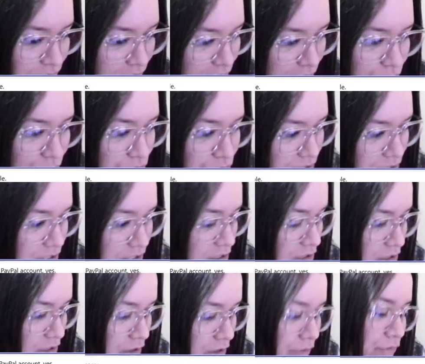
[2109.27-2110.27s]
yeah, you can
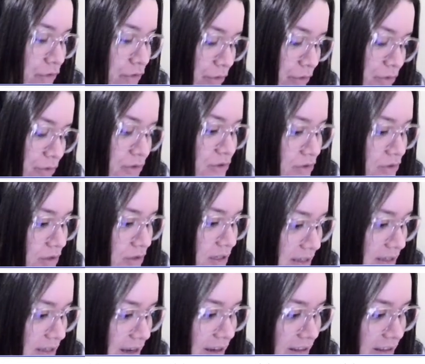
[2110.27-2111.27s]
use any of
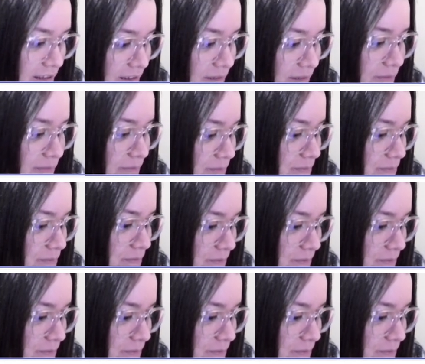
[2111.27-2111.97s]
those. Exactly.